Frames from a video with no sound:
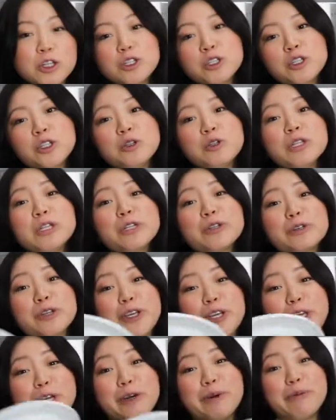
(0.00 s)
2 little
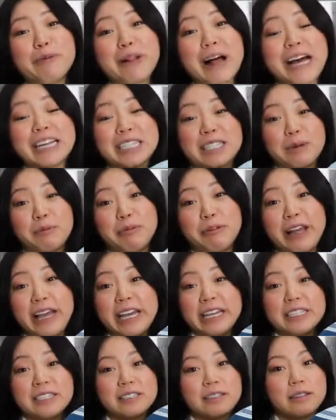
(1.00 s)
cute plastic
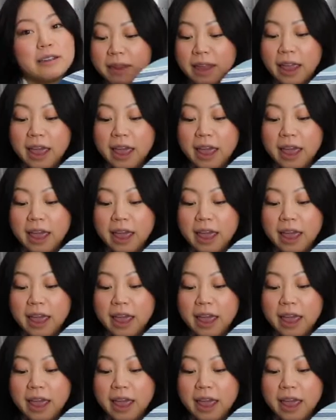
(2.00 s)
plates,